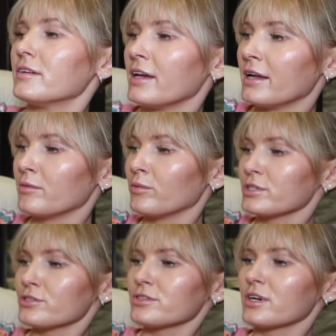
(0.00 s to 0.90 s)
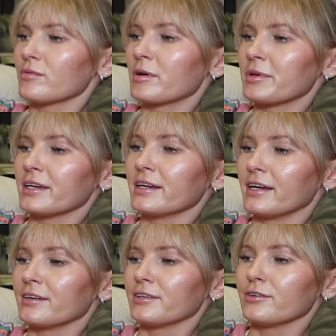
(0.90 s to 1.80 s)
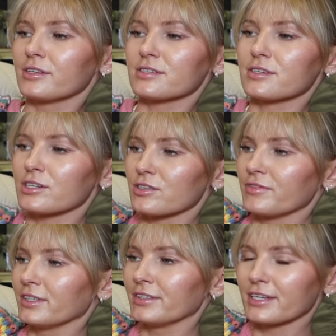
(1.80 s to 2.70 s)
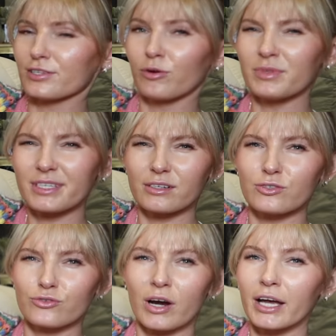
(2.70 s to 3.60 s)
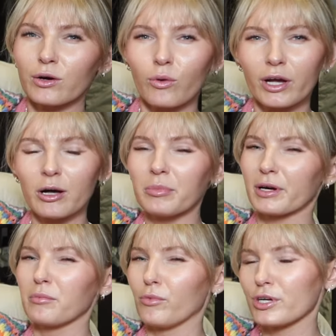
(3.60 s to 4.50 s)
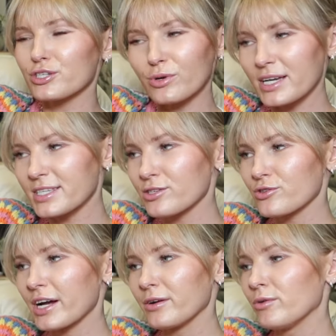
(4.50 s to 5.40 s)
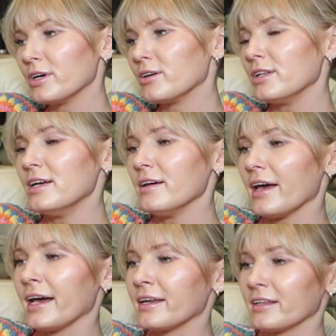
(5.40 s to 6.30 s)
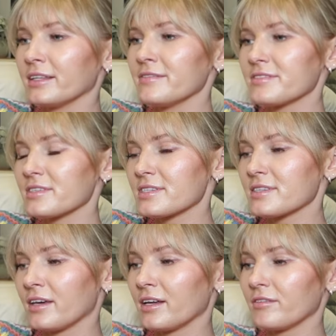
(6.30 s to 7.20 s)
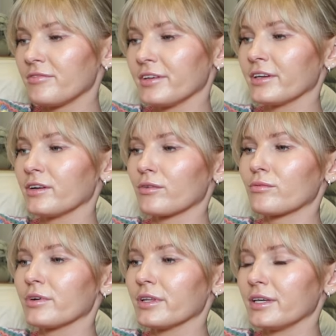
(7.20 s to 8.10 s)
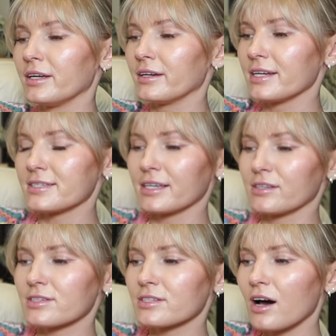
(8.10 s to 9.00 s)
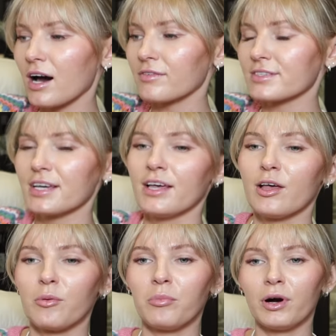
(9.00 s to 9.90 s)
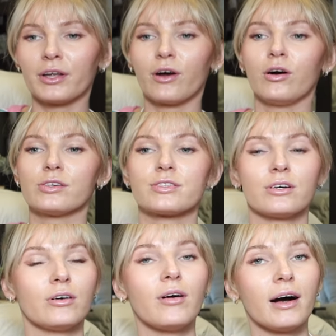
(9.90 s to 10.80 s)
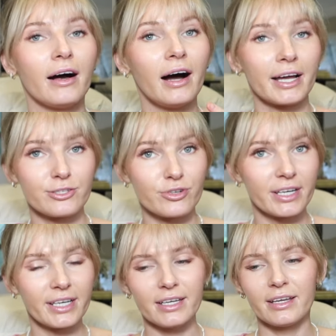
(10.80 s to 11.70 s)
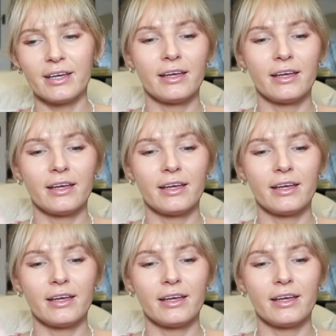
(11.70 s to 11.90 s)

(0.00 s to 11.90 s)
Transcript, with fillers: And once you start rubbing it in, you can start to feel that it's almost like a dry oil, but a moisturizing dry oil, and it leaves the skin feeling really nice and soft, but also hydrated.